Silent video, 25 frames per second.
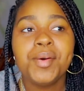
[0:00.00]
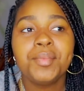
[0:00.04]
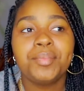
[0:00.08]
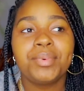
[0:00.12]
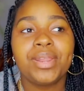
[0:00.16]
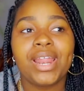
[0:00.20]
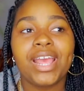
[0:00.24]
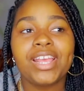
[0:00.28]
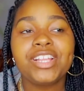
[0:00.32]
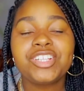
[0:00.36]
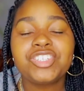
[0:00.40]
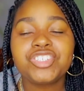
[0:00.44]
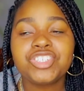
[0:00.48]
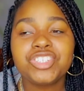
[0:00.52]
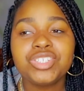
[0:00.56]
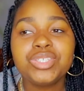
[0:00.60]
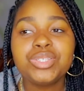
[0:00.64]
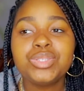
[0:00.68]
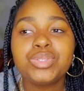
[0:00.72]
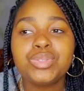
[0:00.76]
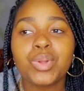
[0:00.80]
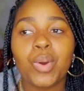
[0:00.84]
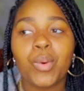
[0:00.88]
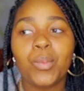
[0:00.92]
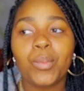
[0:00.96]
but I
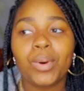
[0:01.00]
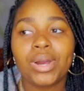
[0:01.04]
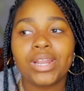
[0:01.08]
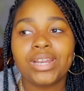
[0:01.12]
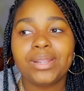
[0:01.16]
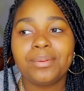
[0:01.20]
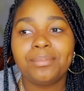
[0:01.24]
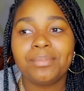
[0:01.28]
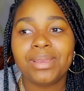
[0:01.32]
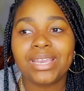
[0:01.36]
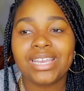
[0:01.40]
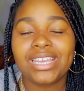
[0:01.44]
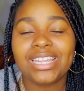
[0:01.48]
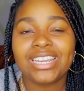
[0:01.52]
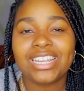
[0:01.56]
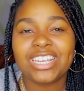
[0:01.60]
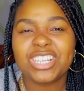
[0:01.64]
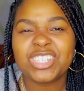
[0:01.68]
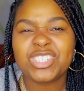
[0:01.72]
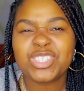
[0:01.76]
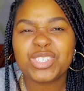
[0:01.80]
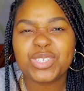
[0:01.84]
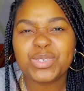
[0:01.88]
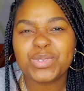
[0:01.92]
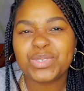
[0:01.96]
just don't want to make an
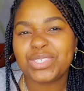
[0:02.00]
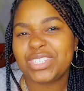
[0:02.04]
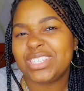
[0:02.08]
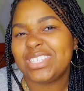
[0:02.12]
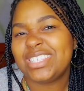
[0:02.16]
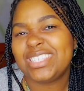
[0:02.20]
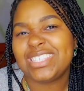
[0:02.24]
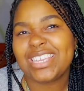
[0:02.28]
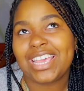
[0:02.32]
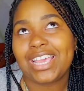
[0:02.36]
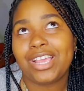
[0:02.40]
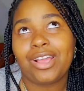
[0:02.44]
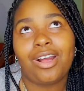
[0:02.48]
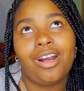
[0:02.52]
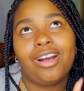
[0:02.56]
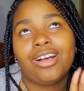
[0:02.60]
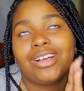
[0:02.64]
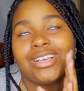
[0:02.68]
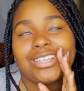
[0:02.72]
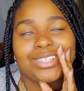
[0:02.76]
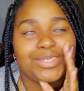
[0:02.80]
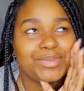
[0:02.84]
excuse and say, oh,